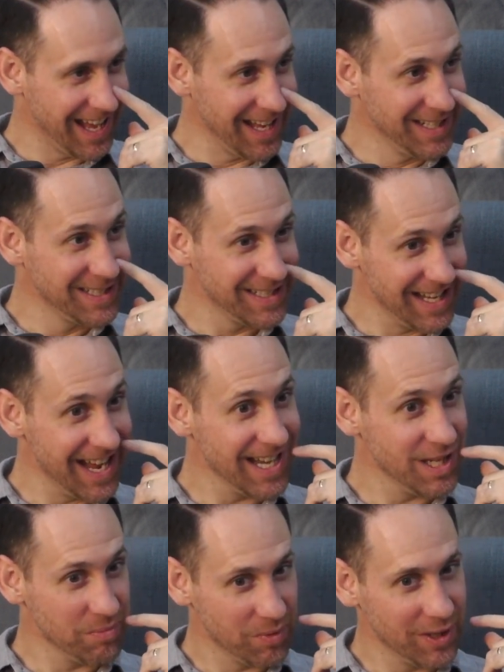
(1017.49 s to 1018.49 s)

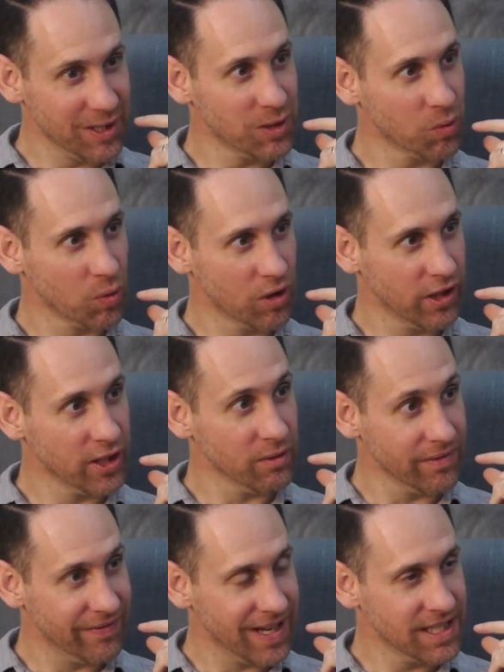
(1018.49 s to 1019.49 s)
Instead, you put it to work, you
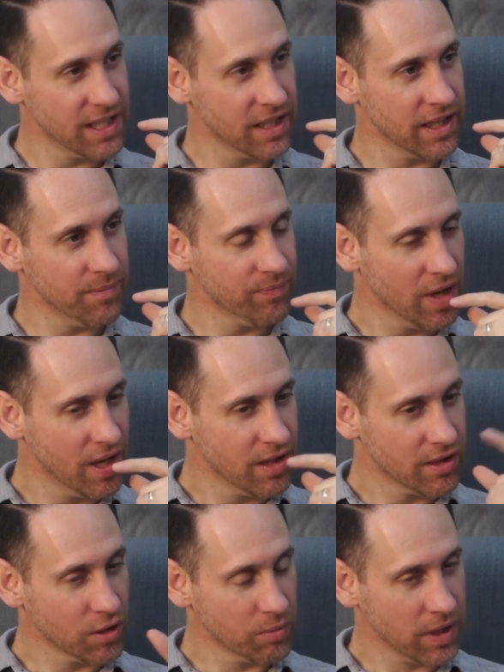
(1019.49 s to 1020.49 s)
invested it.
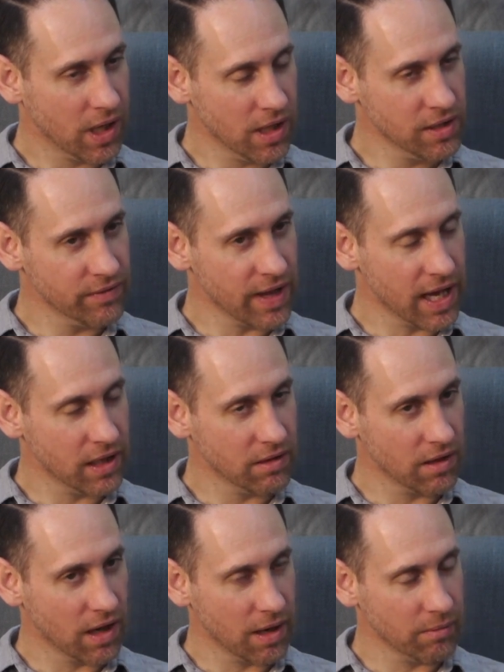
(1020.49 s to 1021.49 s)
So because of that,
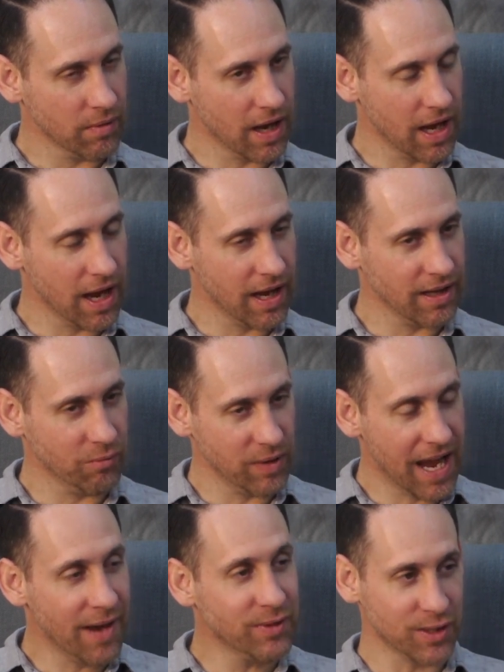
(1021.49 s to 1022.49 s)
we
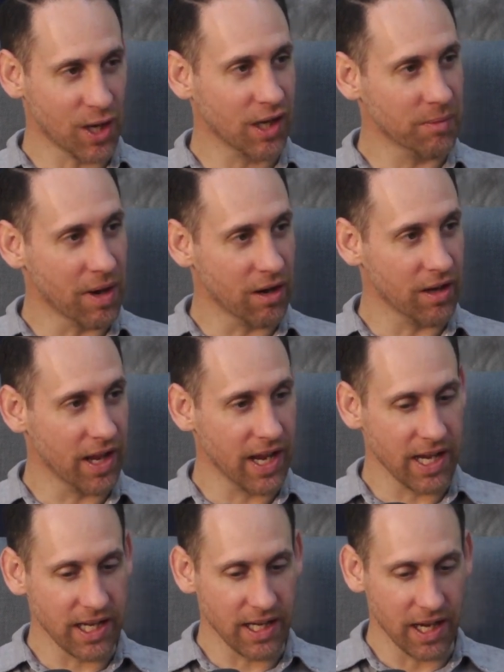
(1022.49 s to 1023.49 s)
have to talk about
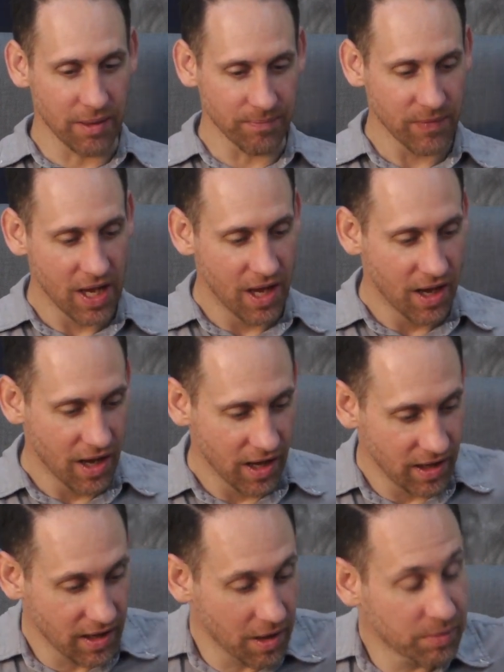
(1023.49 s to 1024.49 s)
a
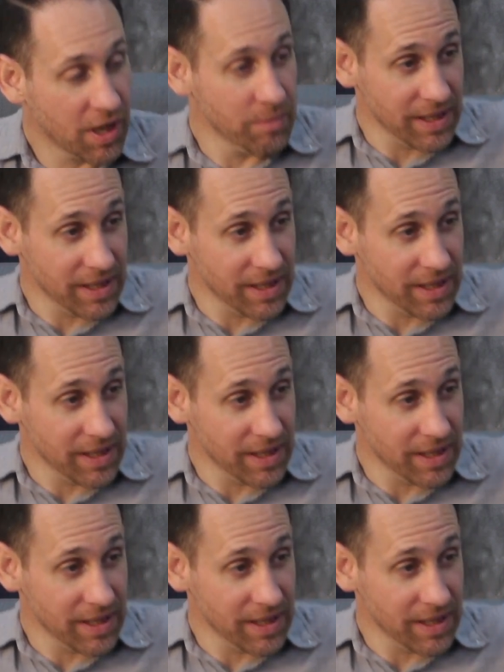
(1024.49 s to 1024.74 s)
upcoming